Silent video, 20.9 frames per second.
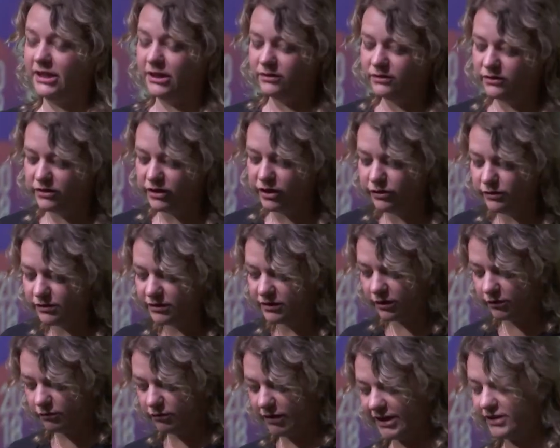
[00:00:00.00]
in a suit,
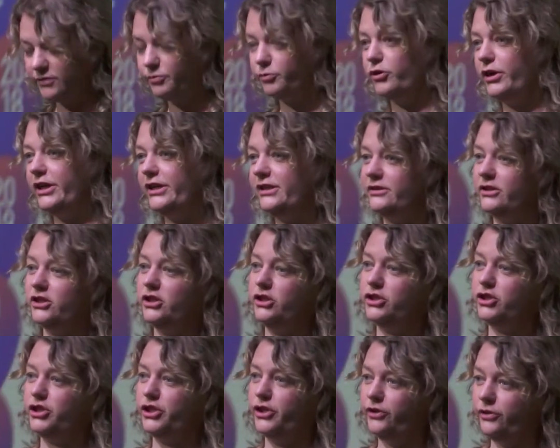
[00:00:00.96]
a respirator,
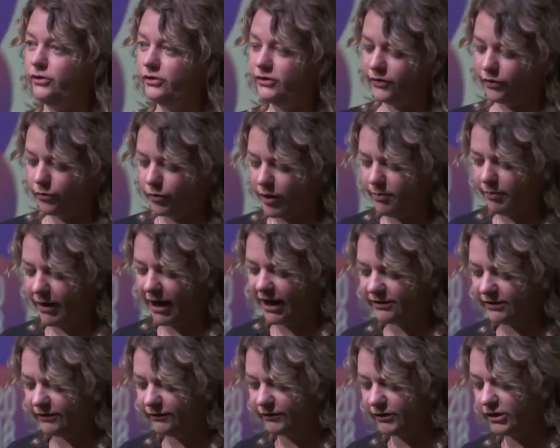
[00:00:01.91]
shoes, 3
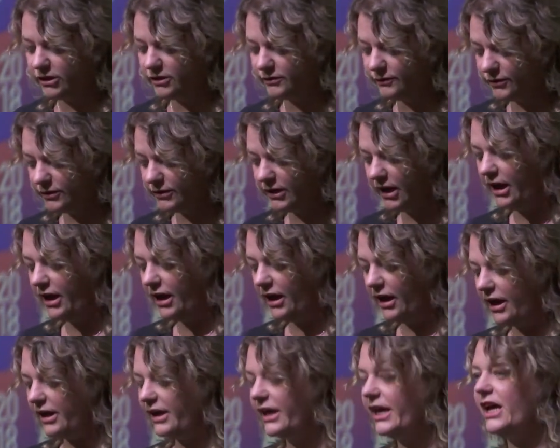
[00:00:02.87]
pairs of gloves,
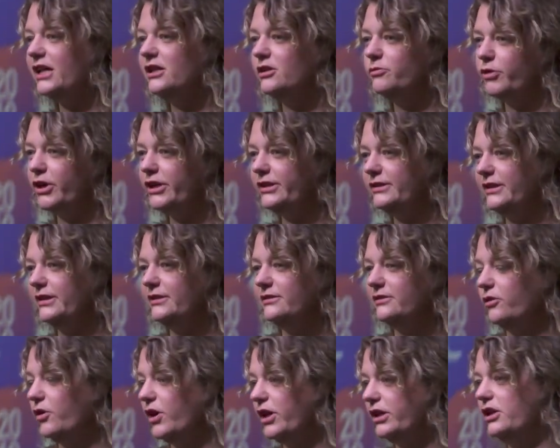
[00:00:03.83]
and calibrate it
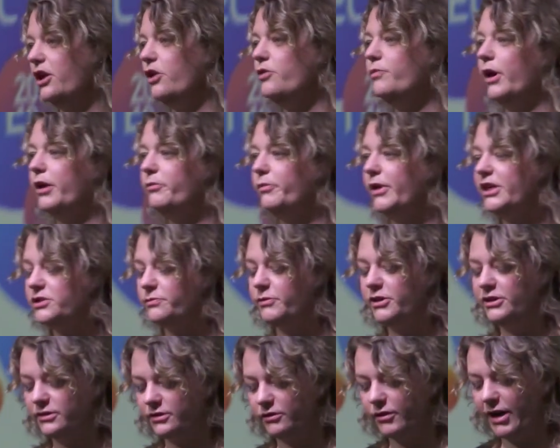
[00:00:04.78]
so I know my
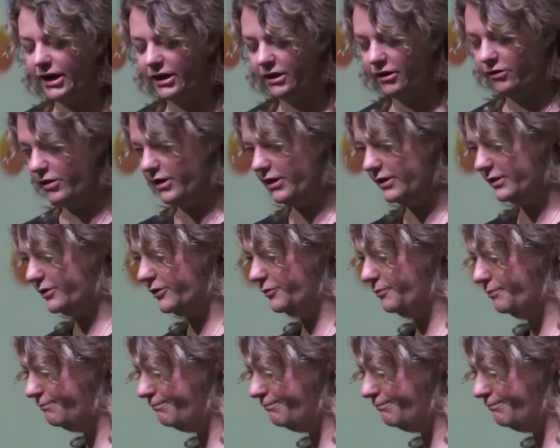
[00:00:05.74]
measurements are accurate.